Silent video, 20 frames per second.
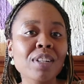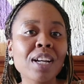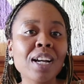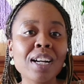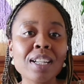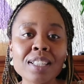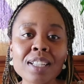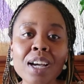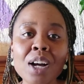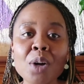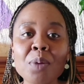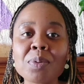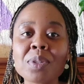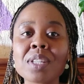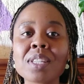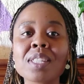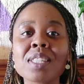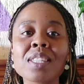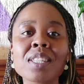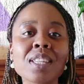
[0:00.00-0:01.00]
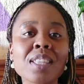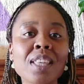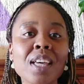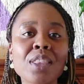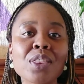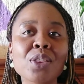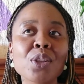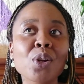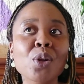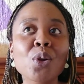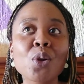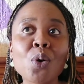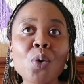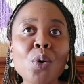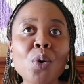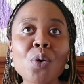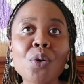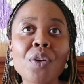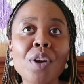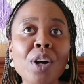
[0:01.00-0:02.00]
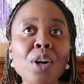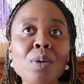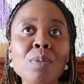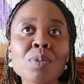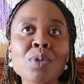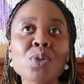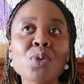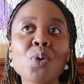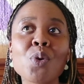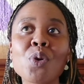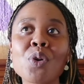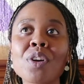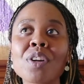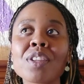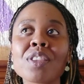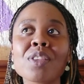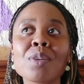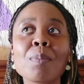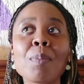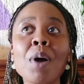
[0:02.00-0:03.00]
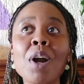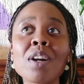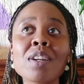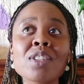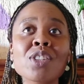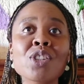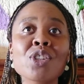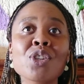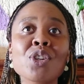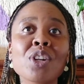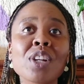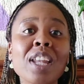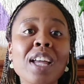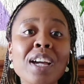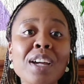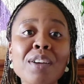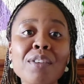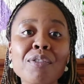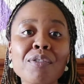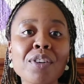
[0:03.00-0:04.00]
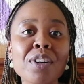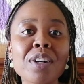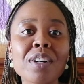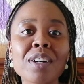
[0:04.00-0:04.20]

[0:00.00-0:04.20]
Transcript: Kali helps us see that the lower realms or the parts in your life